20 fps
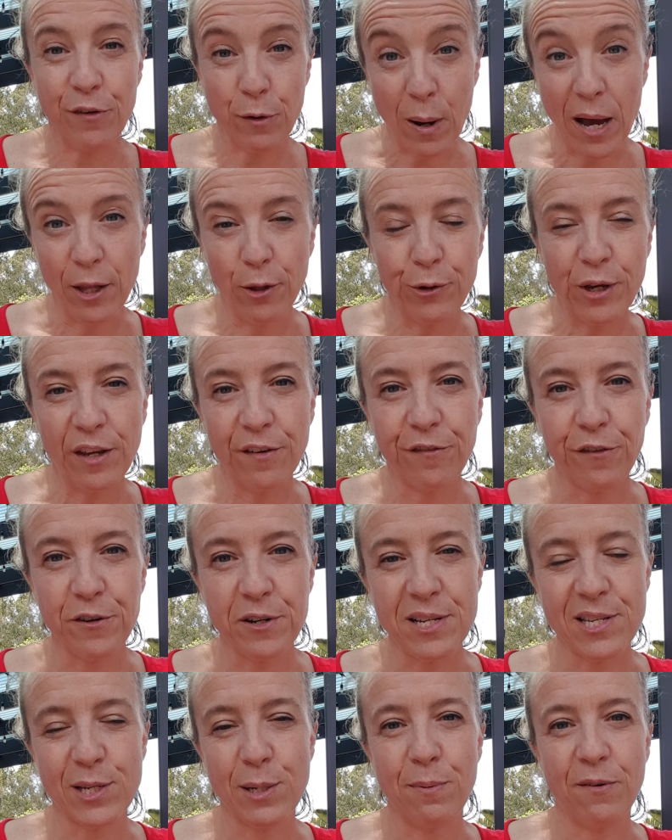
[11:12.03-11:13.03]
you are looking for a
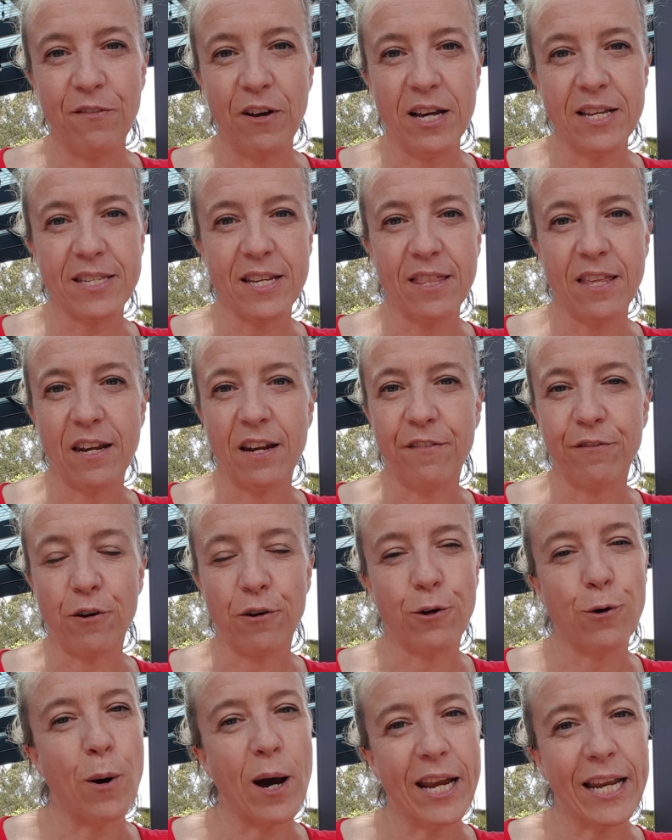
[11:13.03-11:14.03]
supervisor, then I've
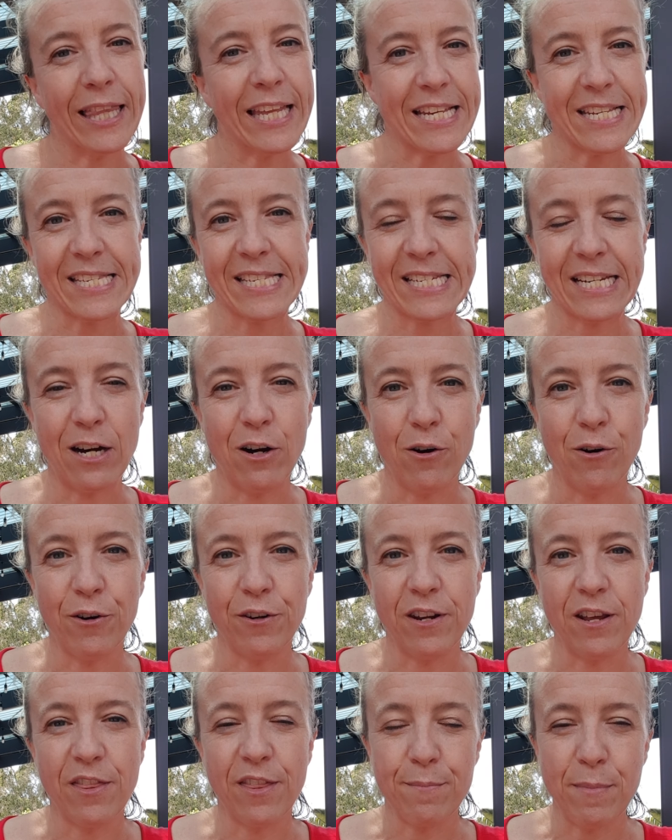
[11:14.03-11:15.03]
got quite a list on
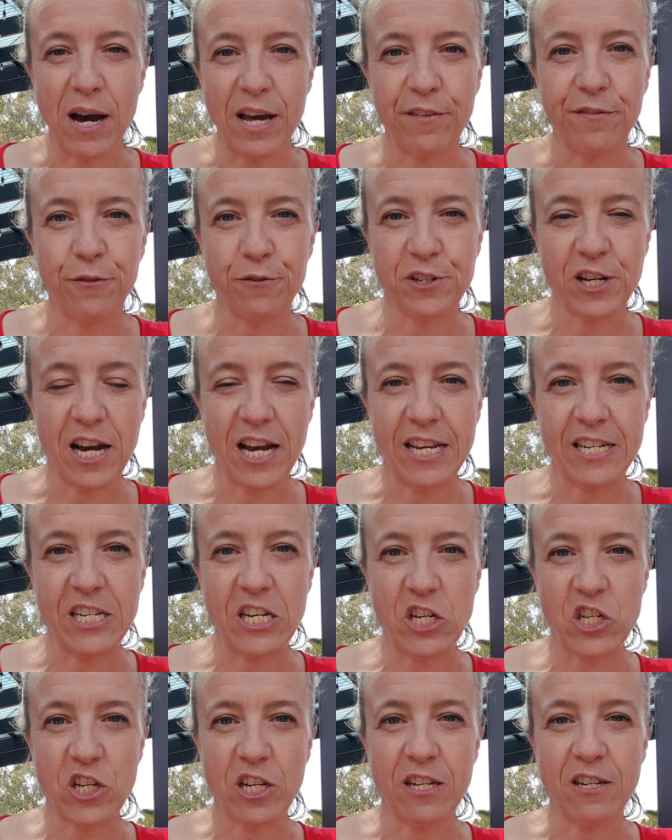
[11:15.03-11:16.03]
the
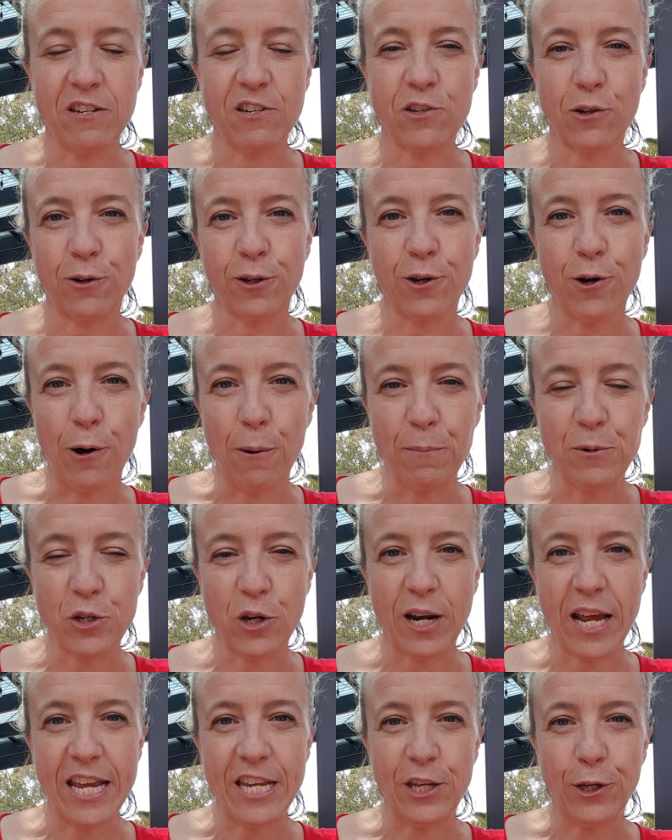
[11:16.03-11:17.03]
mindfuldietitian.com.au,
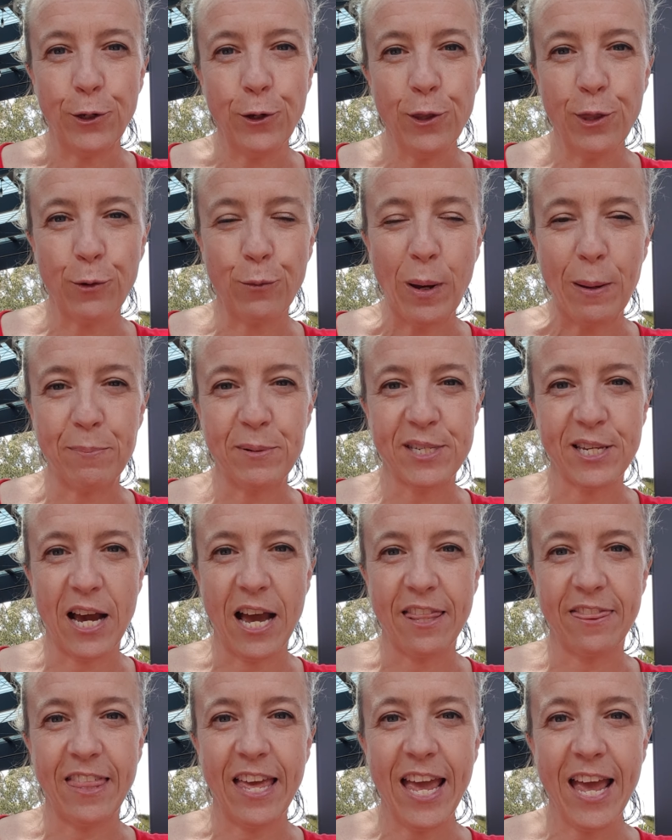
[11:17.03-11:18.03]
the
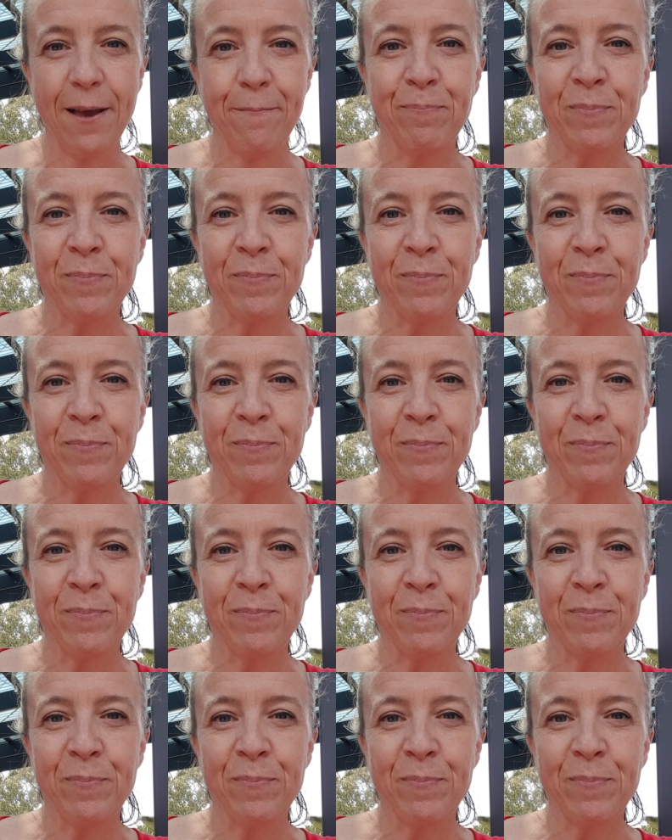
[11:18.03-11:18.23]
website there.